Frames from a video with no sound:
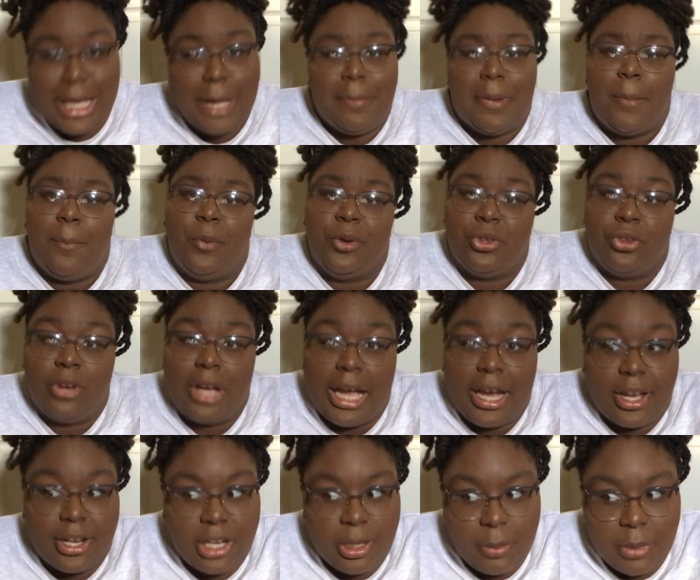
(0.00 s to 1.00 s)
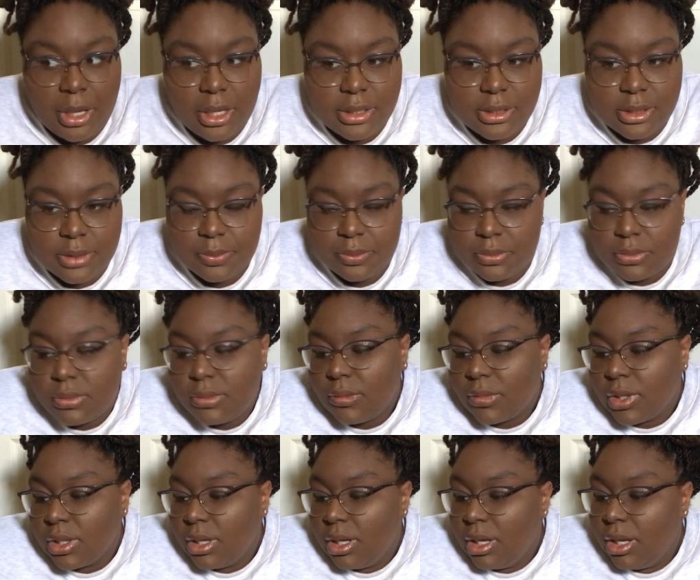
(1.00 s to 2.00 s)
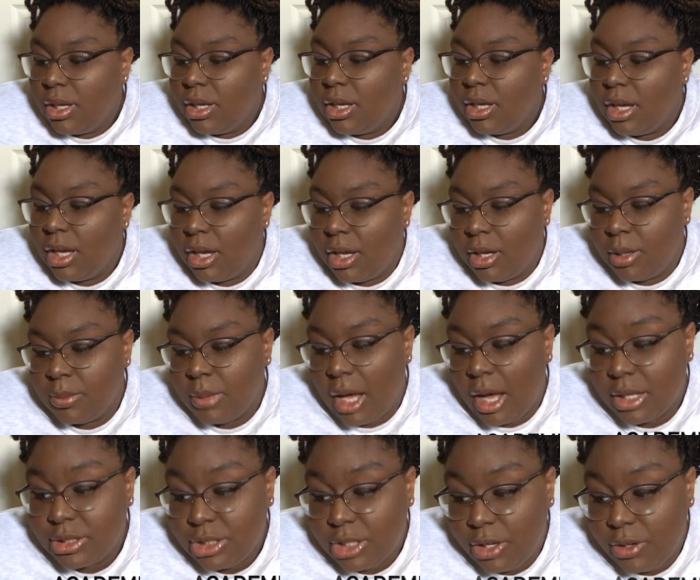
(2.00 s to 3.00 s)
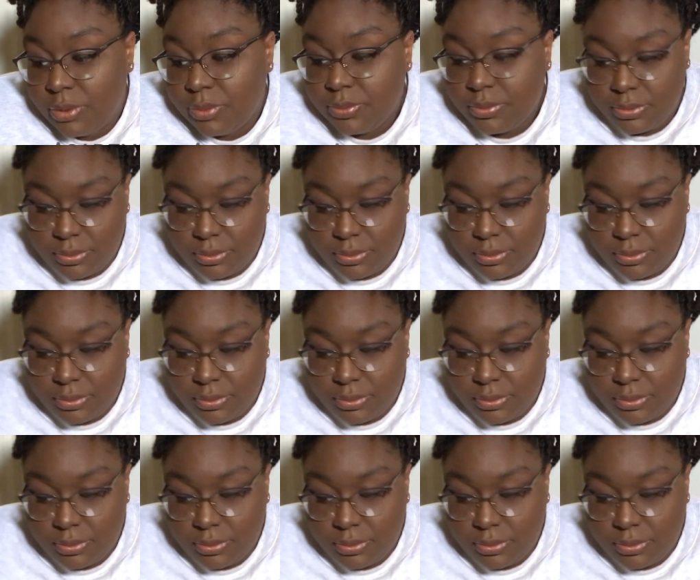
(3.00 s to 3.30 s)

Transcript: keep up with your academics. Um, also,